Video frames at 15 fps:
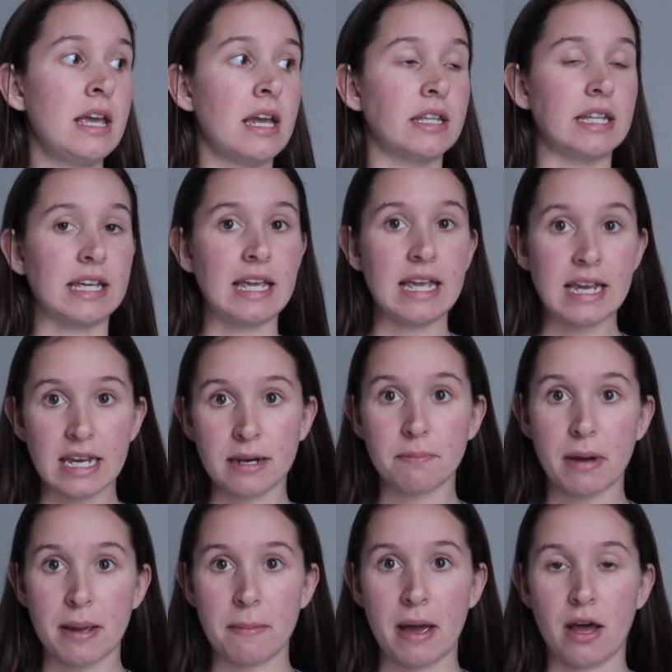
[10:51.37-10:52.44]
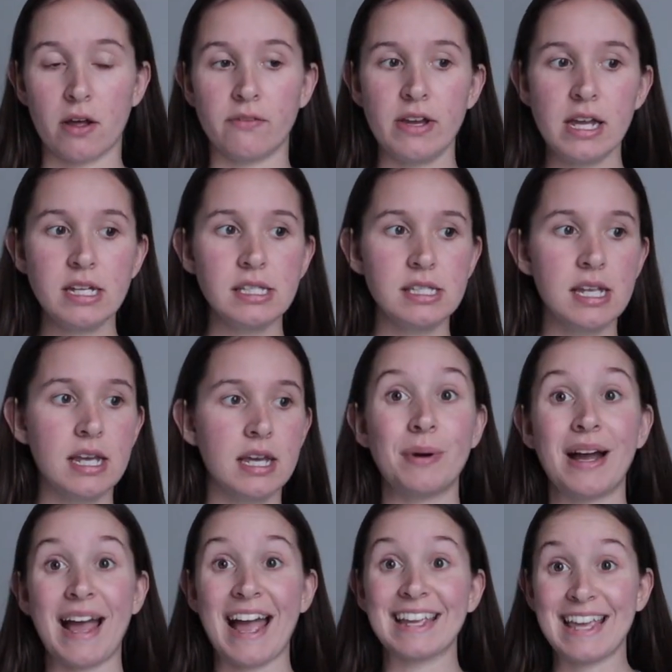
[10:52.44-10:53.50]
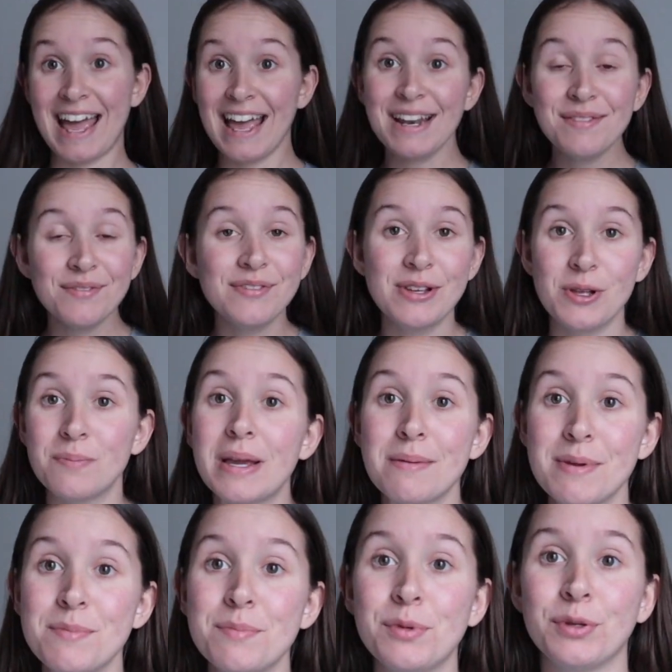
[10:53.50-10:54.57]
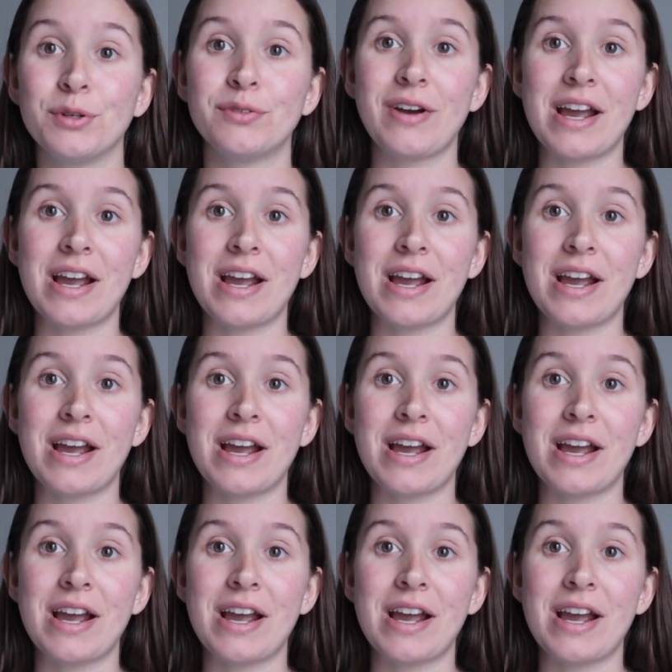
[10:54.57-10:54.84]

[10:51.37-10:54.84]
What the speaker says: and like in my pelvis, but I can feel baby move.